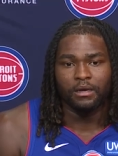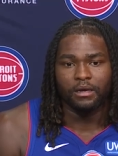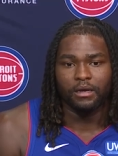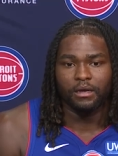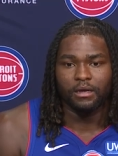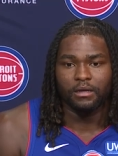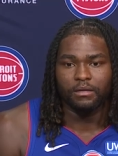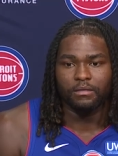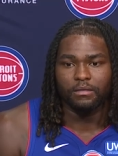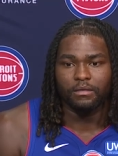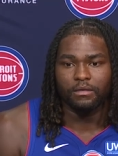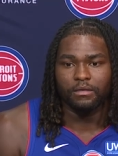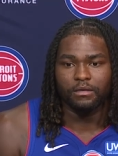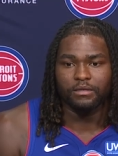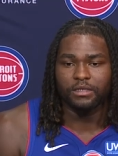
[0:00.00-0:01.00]
And
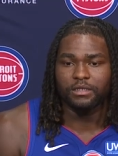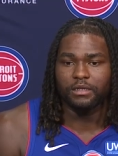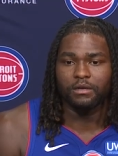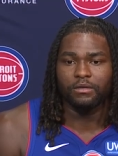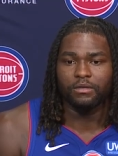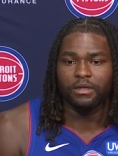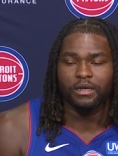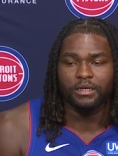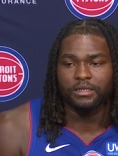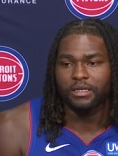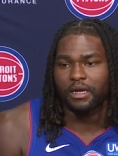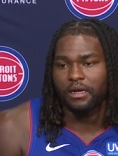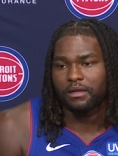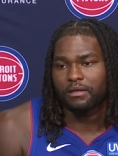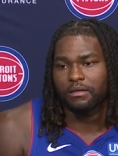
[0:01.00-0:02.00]
you know, just little things
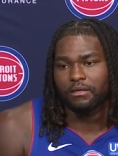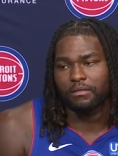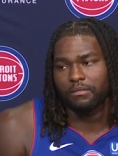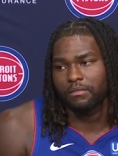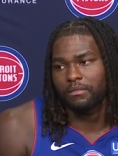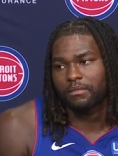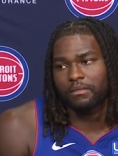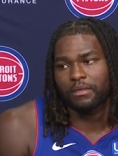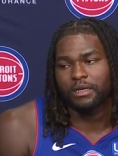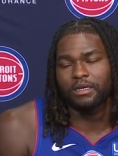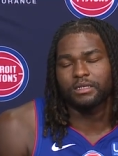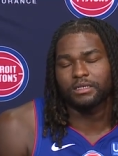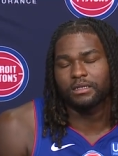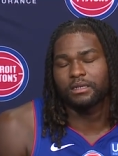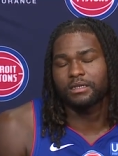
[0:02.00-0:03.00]
that
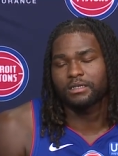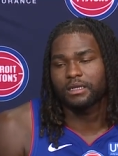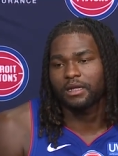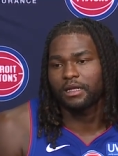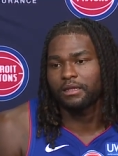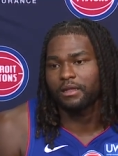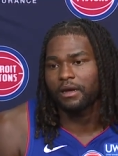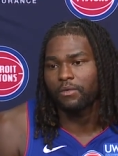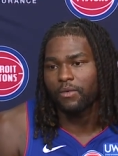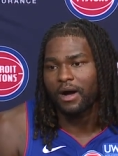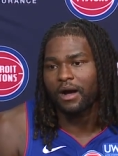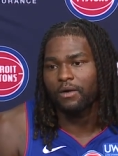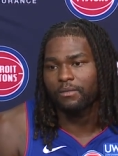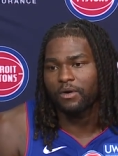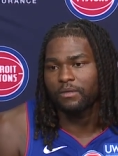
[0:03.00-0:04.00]
it's a lot of like
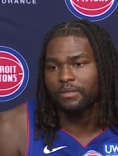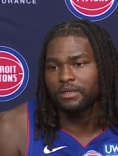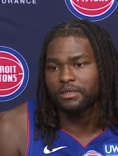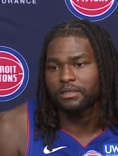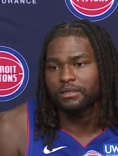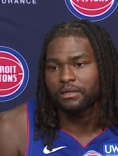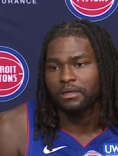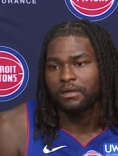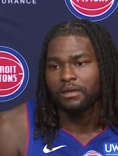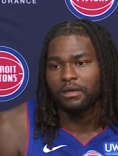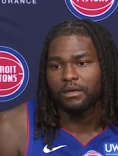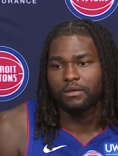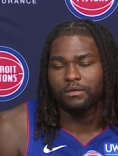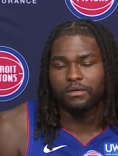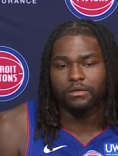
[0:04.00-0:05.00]
wild moments
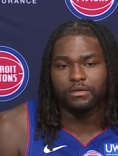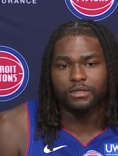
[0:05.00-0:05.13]
he'll do.